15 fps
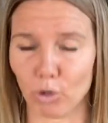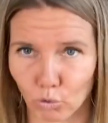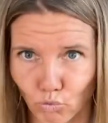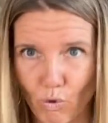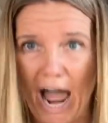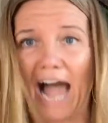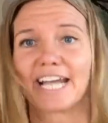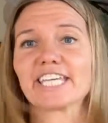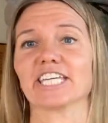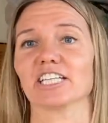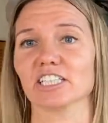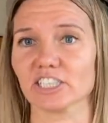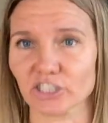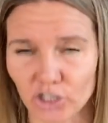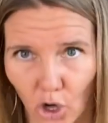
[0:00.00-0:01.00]

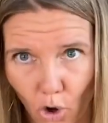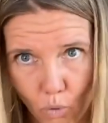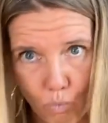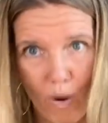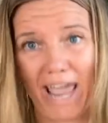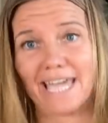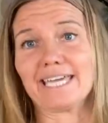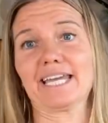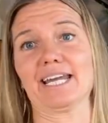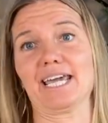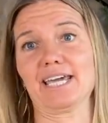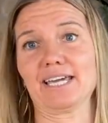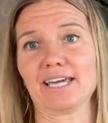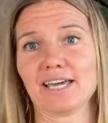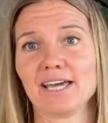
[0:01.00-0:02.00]
miraculous
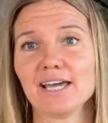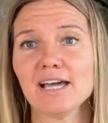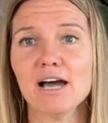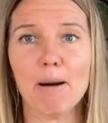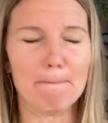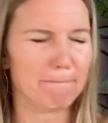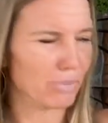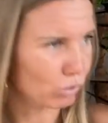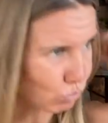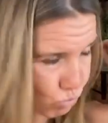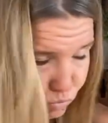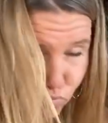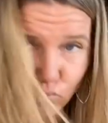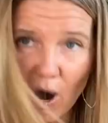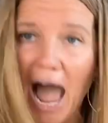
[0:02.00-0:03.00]
awakening,
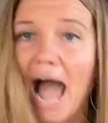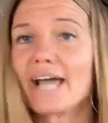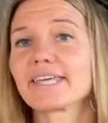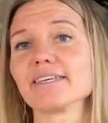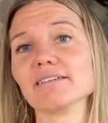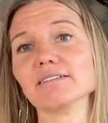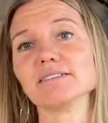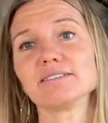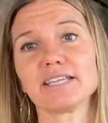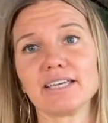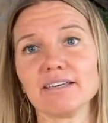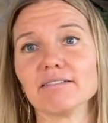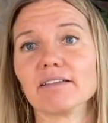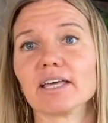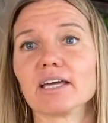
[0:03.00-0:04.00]
miraculous
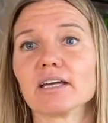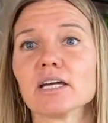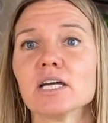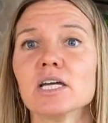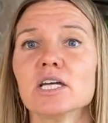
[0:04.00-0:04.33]
healing.